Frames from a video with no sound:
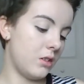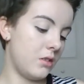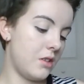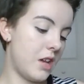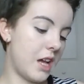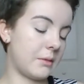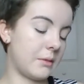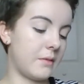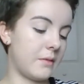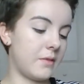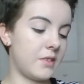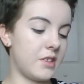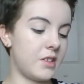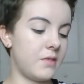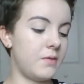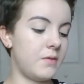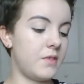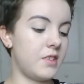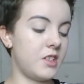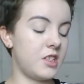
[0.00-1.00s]
Yeah, my
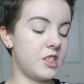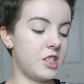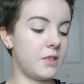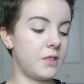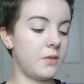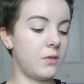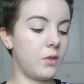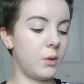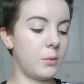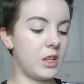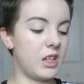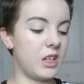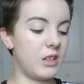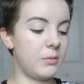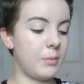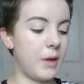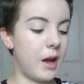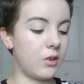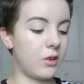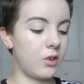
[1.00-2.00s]
Physicians Formula
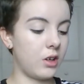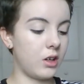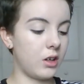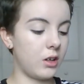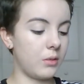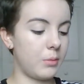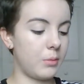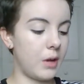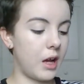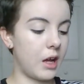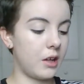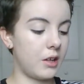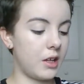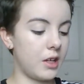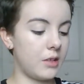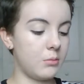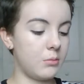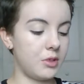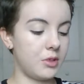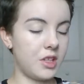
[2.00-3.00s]
powder
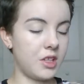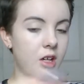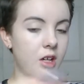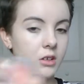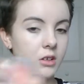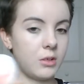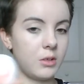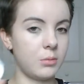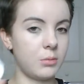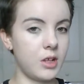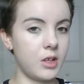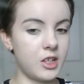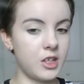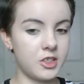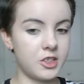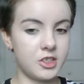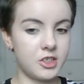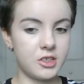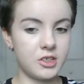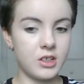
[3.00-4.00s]
palette multicolored blush.